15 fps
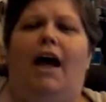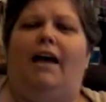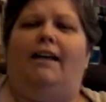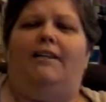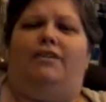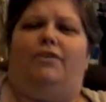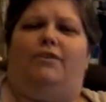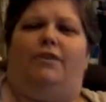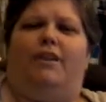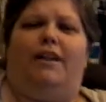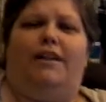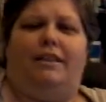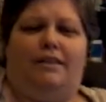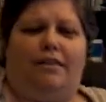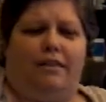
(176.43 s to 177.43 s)
And I just
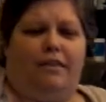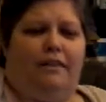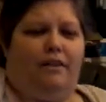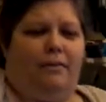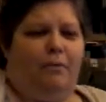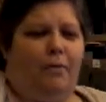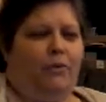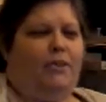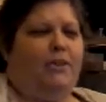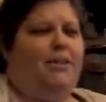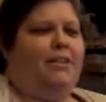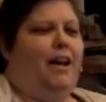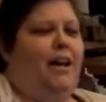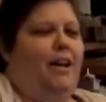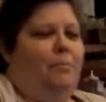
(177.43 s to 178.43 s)
realized that the most
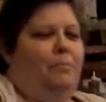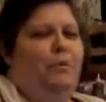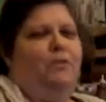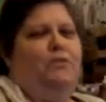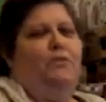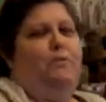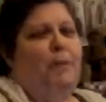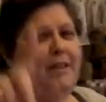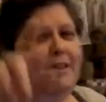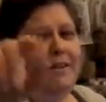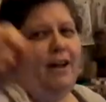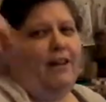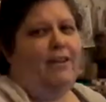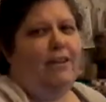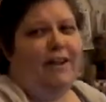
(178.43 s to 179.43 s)
exciting books for my
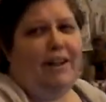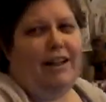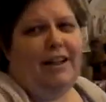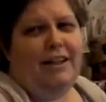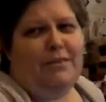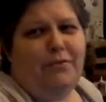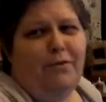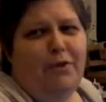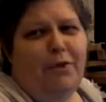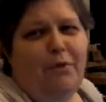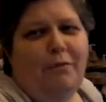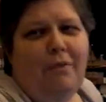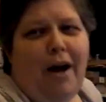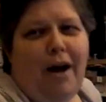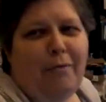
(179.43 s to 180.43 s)
son are in his
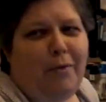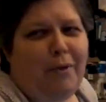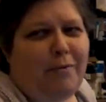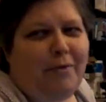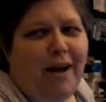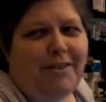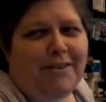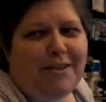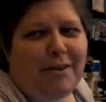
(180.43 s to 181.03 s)
room. I we found